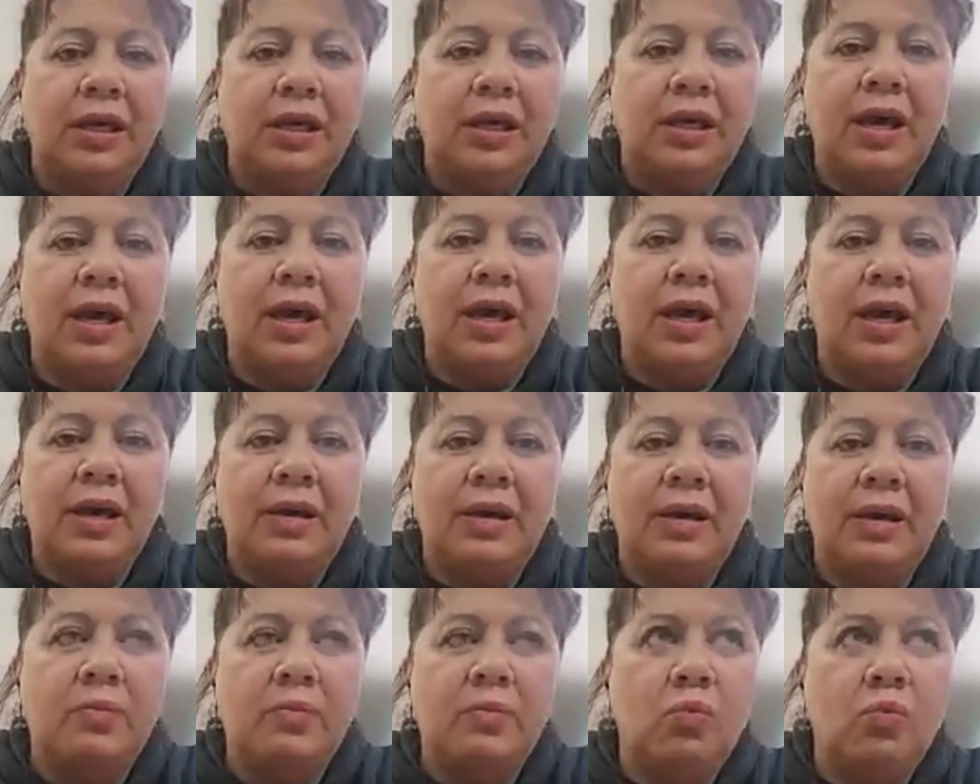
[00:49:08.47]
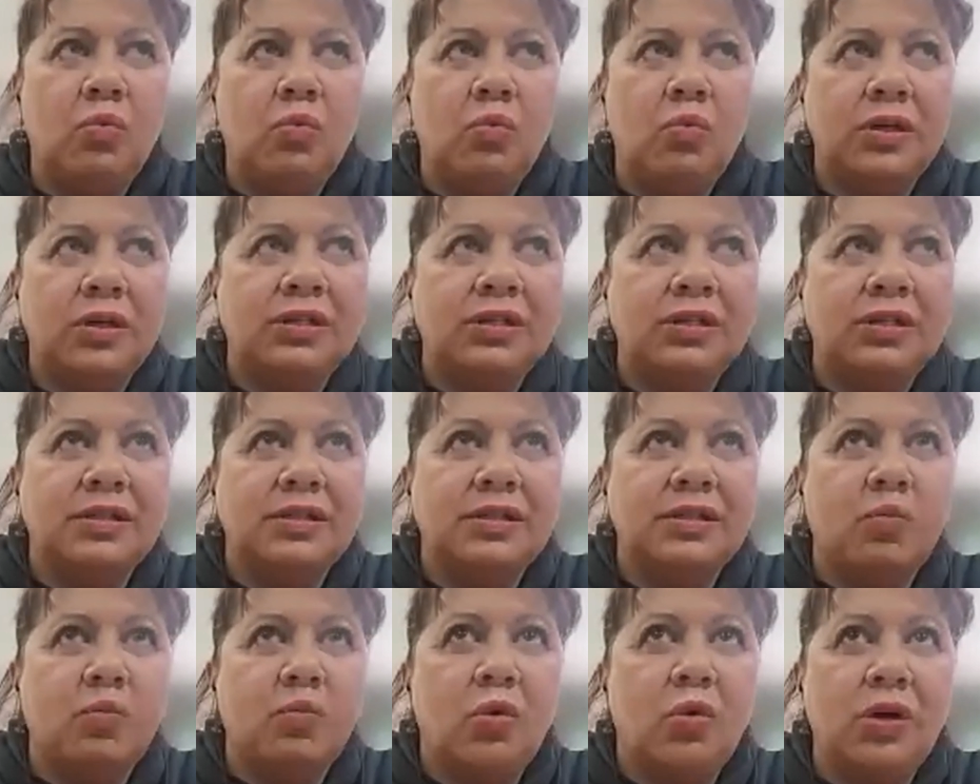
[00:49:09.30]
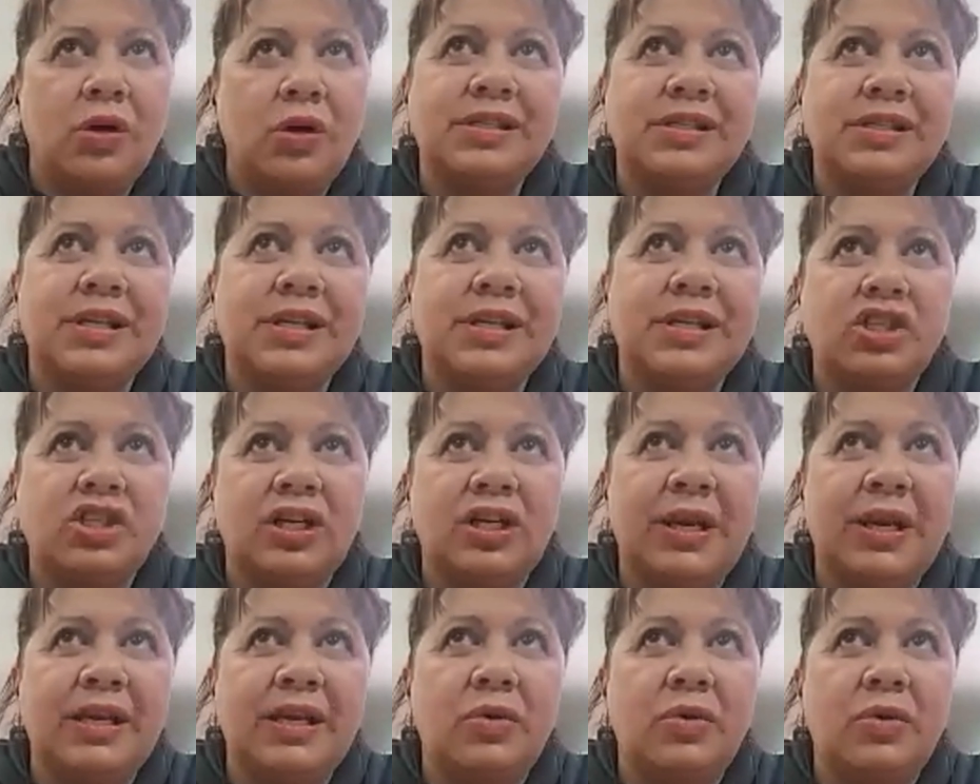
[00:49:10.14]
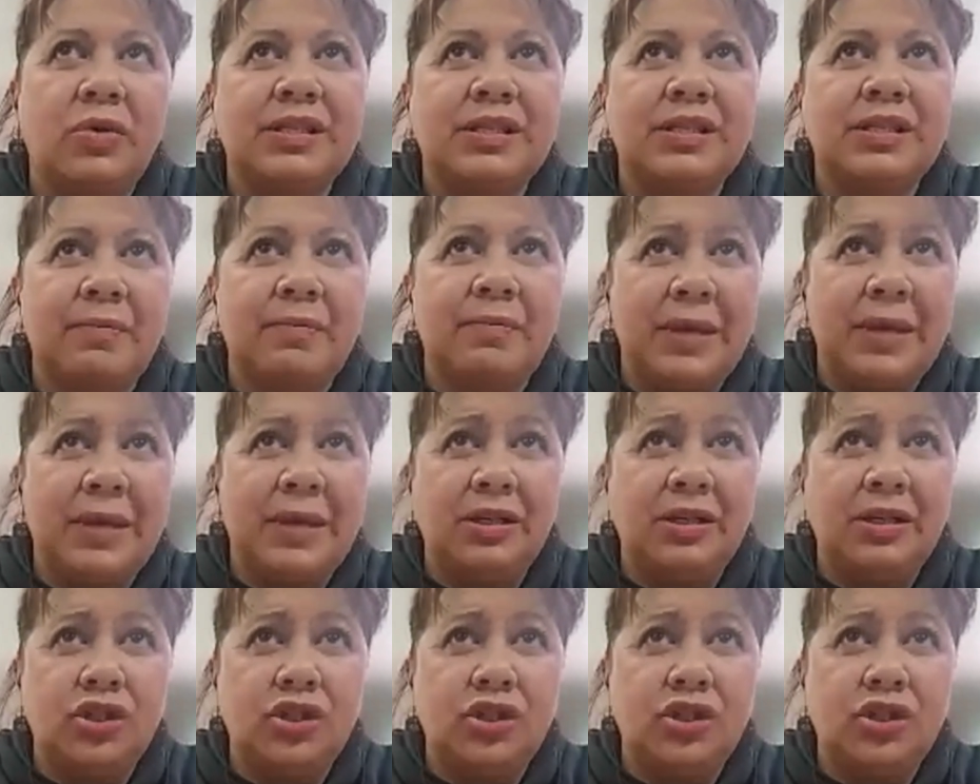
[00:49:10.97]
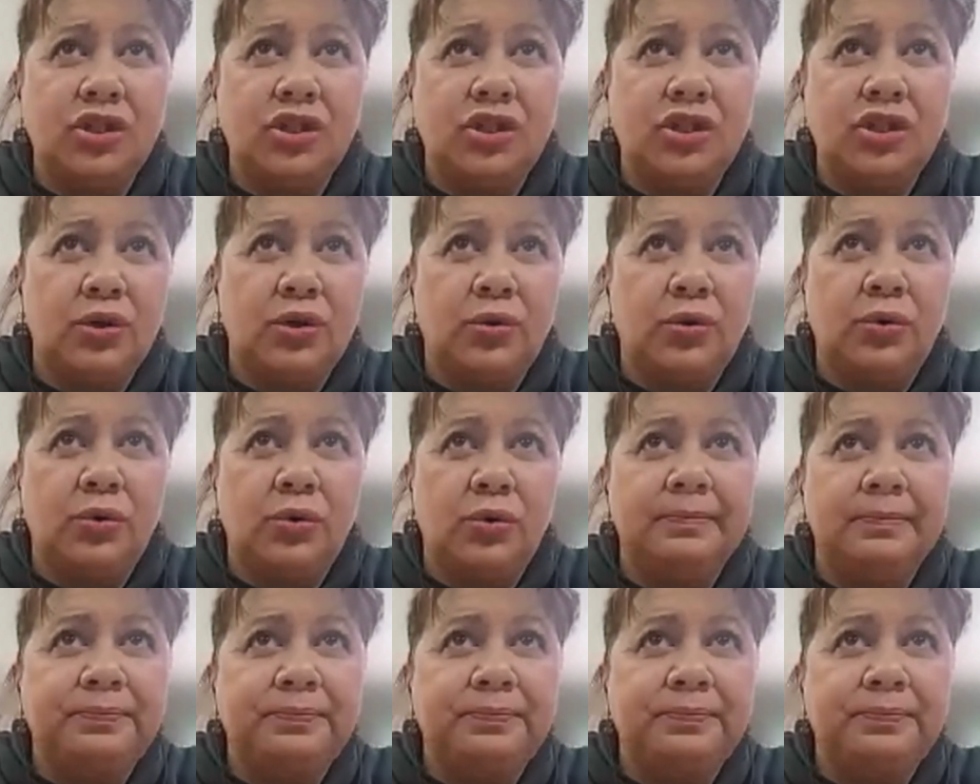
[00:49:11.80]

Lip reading: What does that actually mean, and what does it mean to